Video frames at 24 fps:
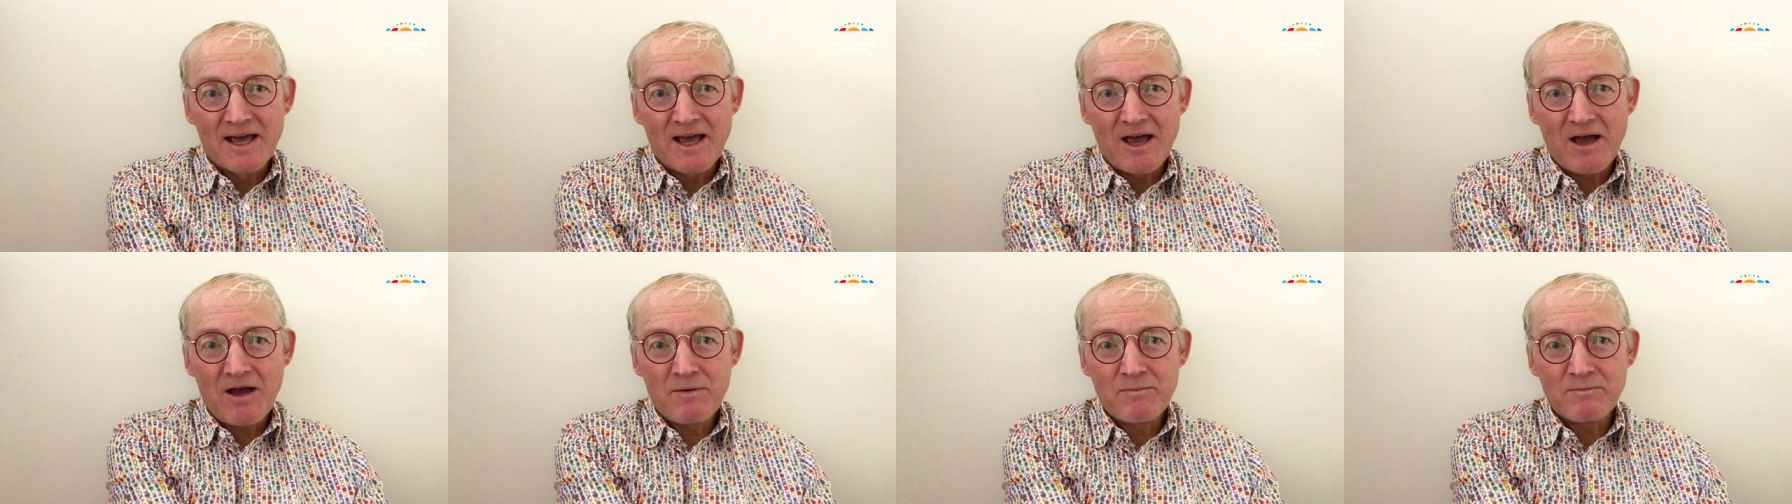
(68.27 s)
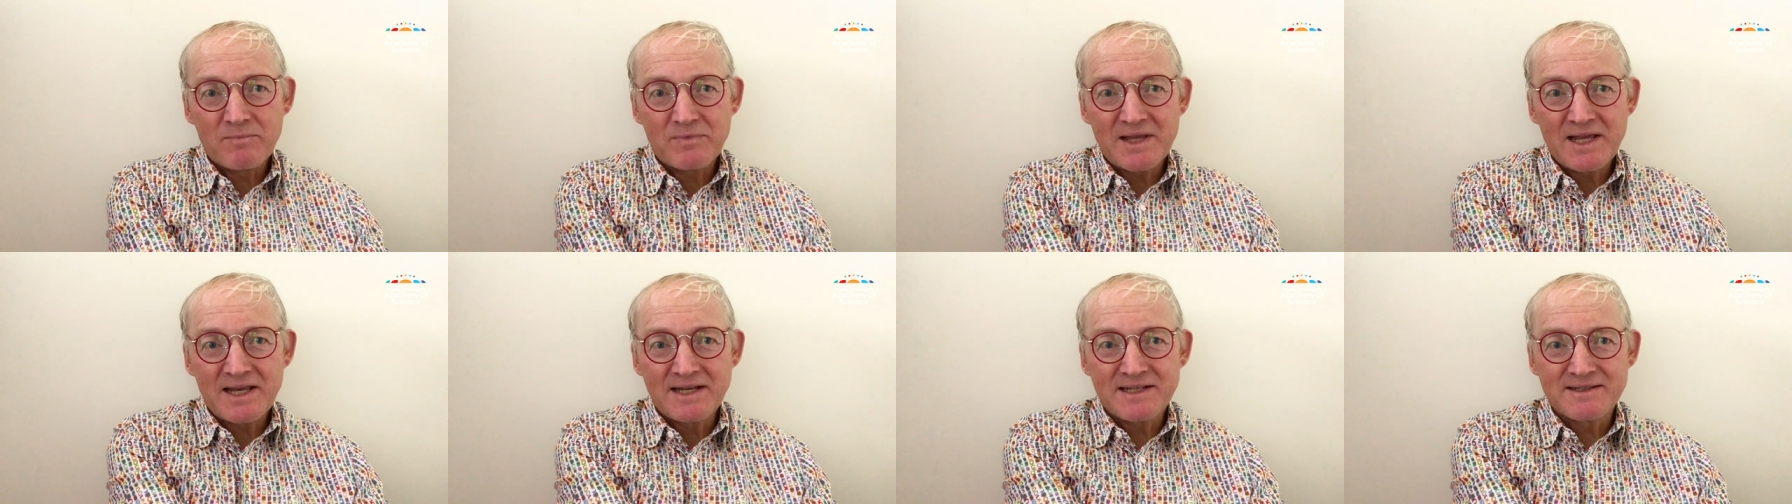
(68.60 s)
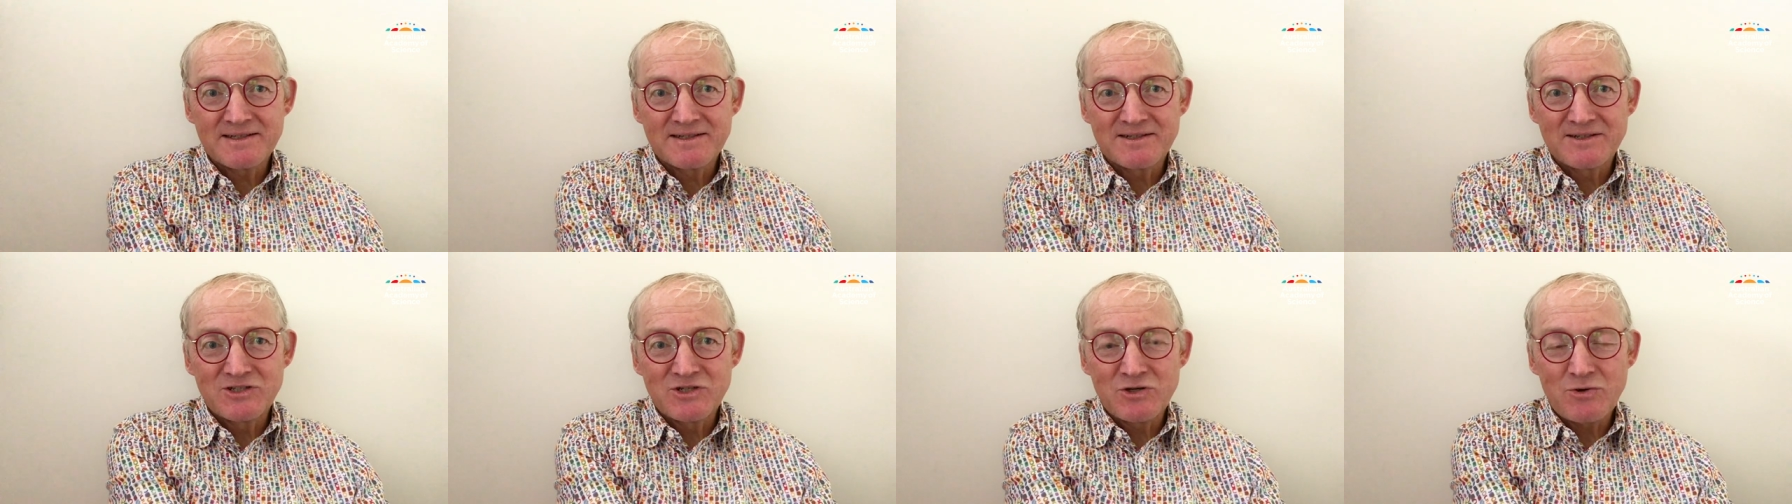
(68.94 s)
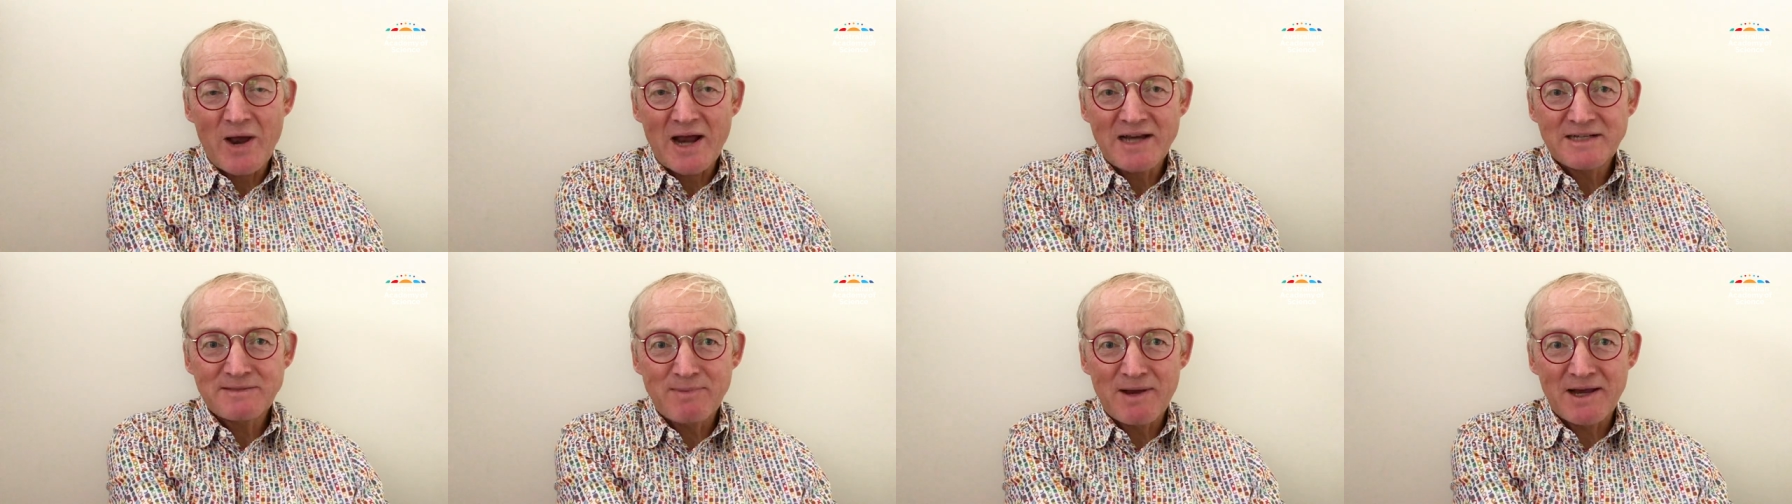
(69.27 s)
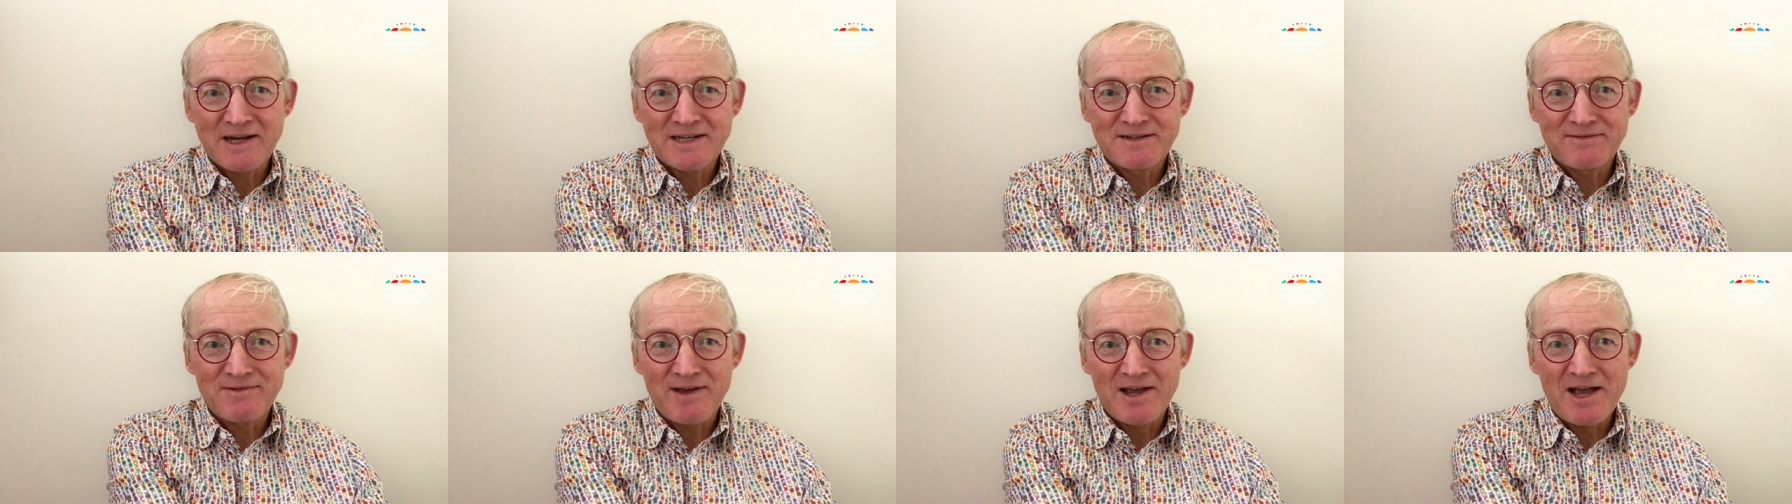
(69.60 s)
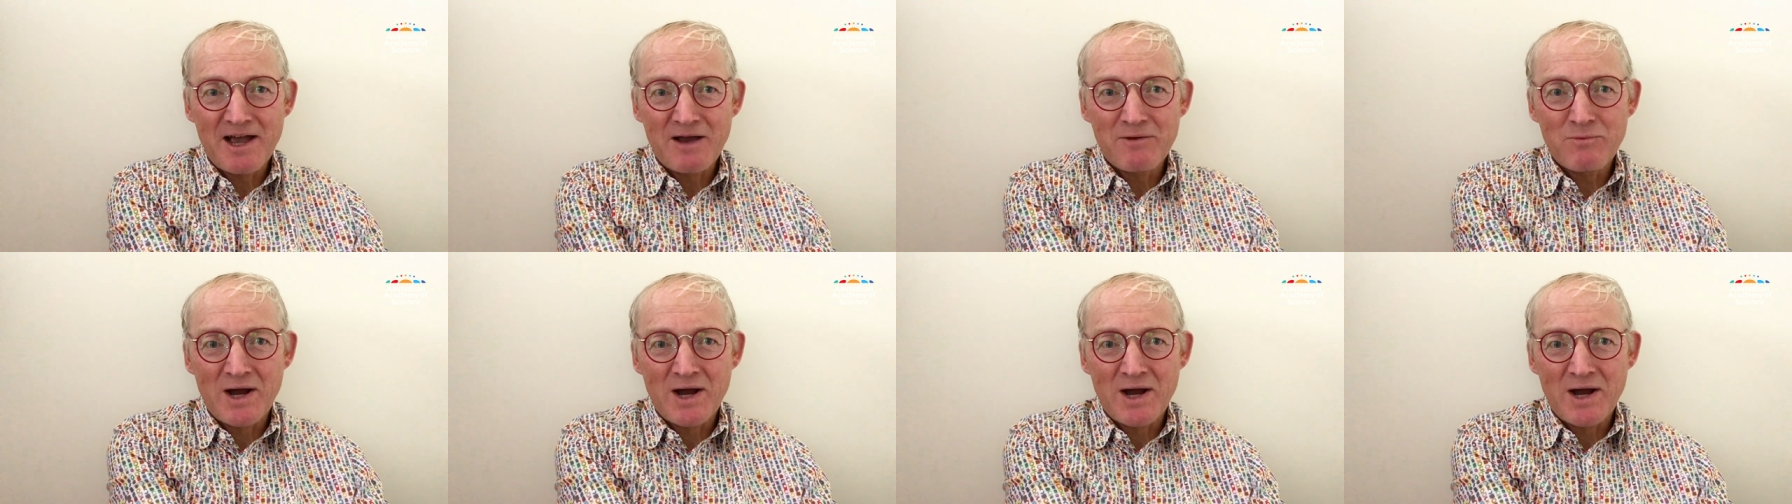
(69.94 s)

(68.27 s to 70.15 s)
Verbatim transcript: Um, it's two aspects of AI.